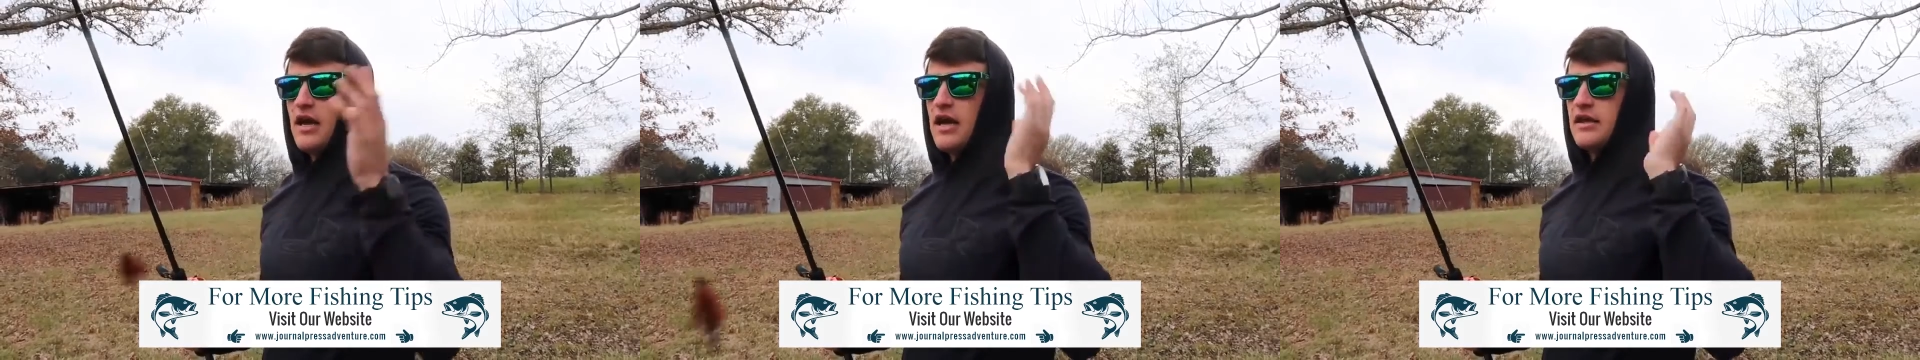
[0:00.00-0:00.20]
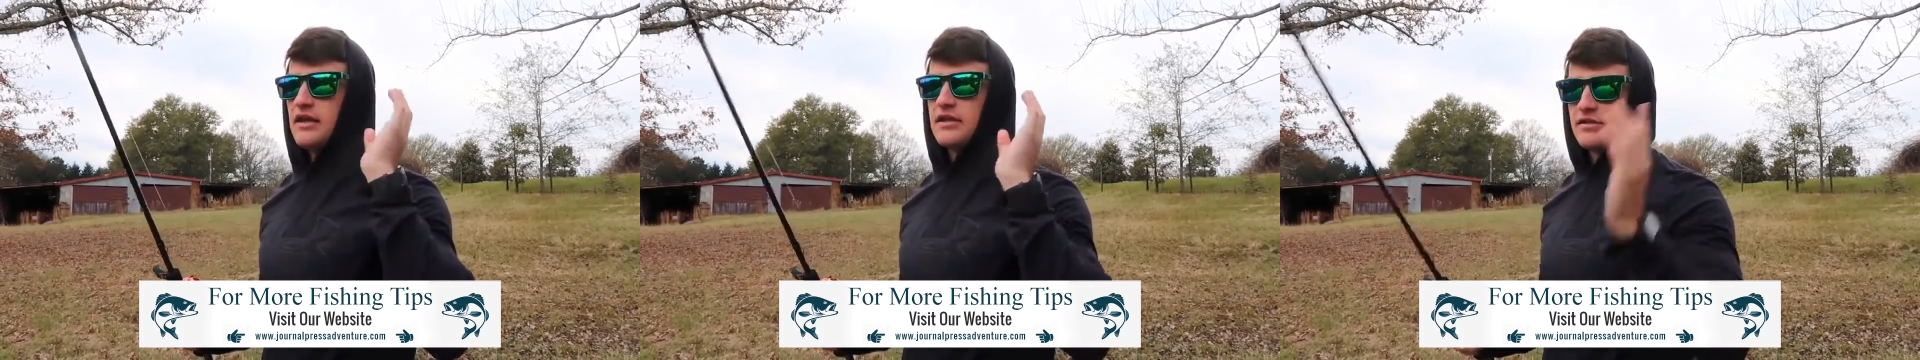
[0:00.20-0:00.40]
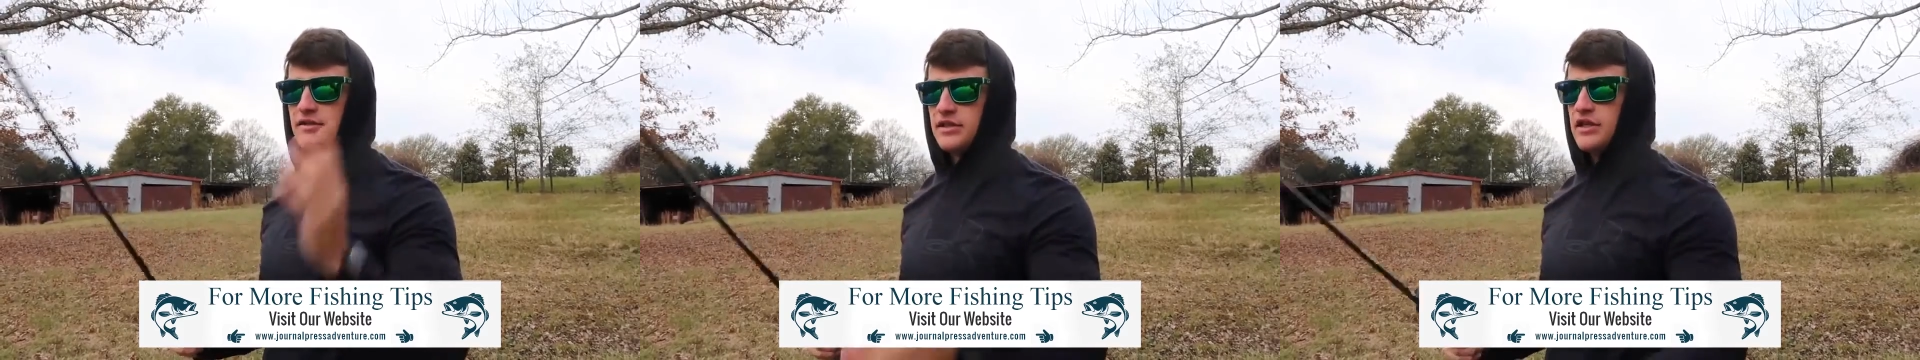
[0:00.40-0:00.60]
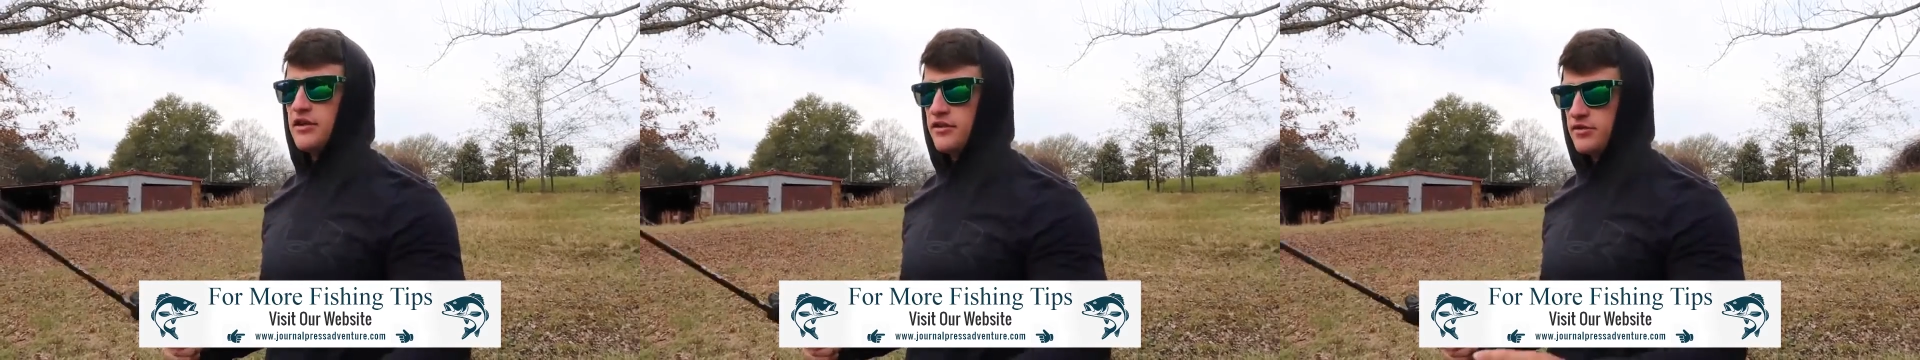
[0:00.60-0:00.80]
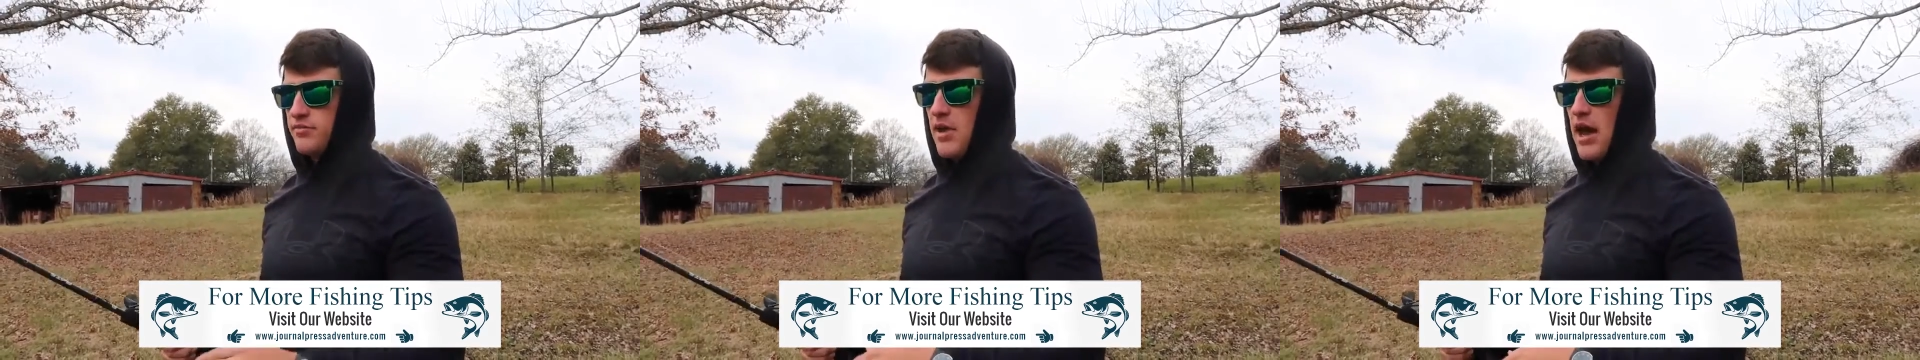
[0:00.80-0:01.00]
And this was
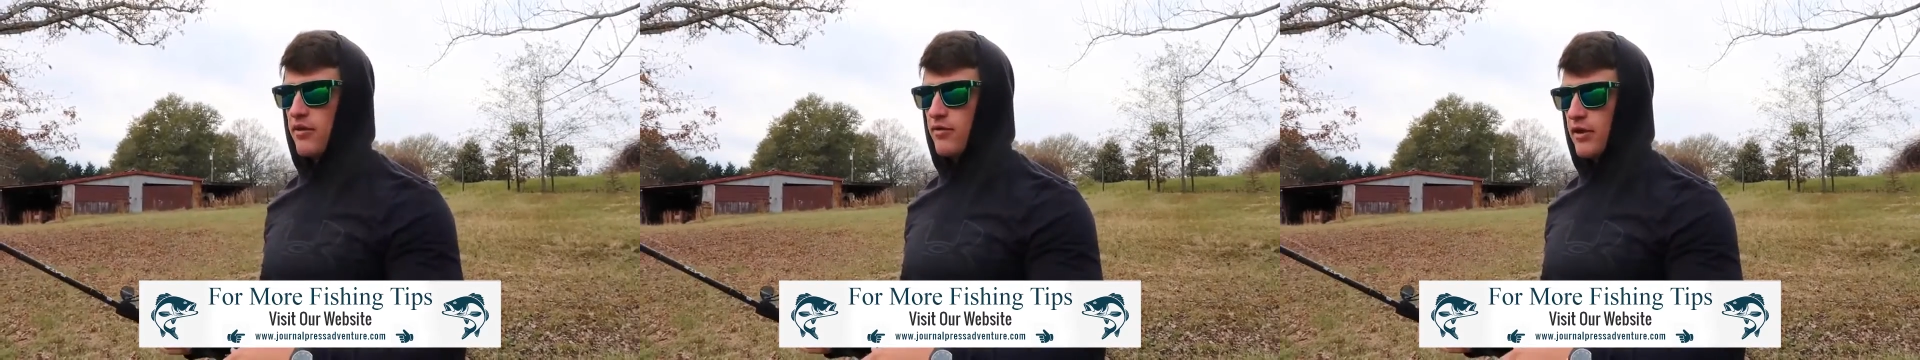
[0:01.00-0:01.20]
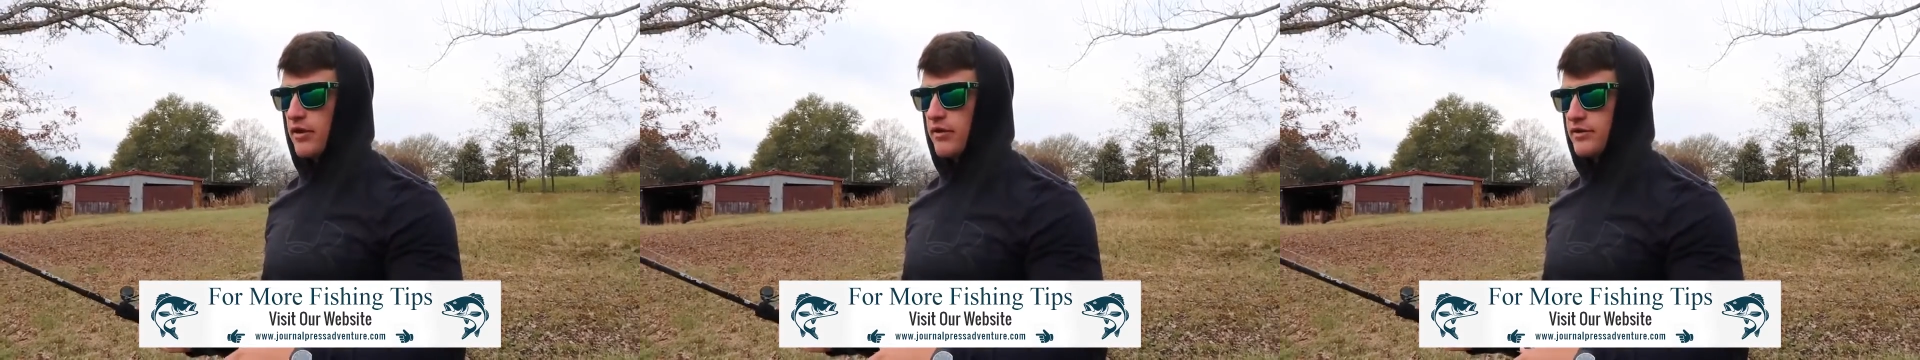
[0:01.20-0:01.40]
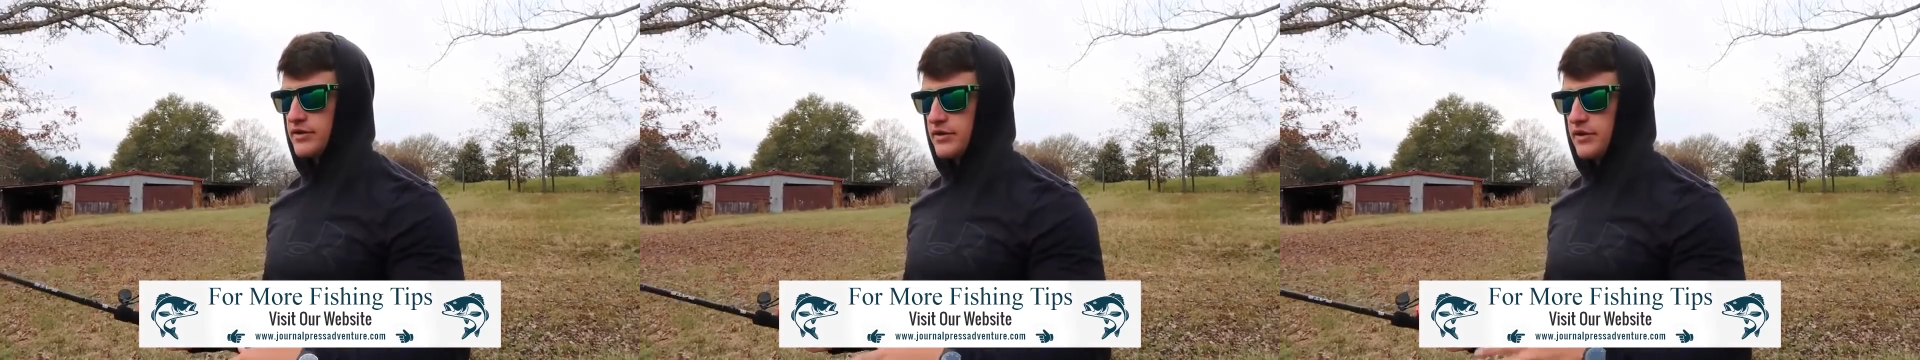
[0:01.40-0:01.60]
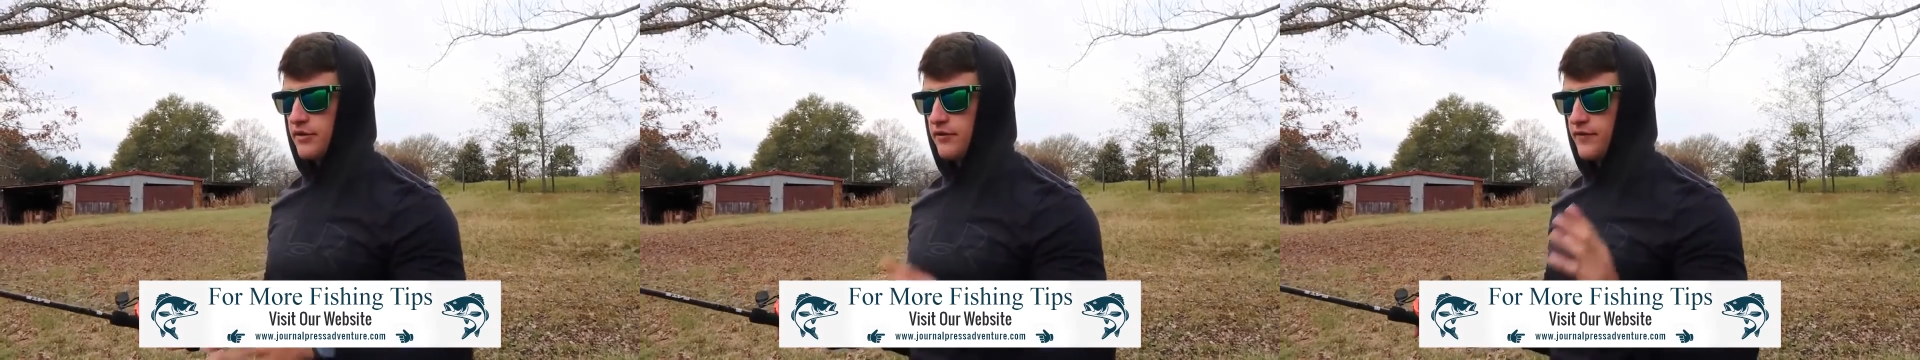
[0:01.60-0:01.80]
years back when I was, you know,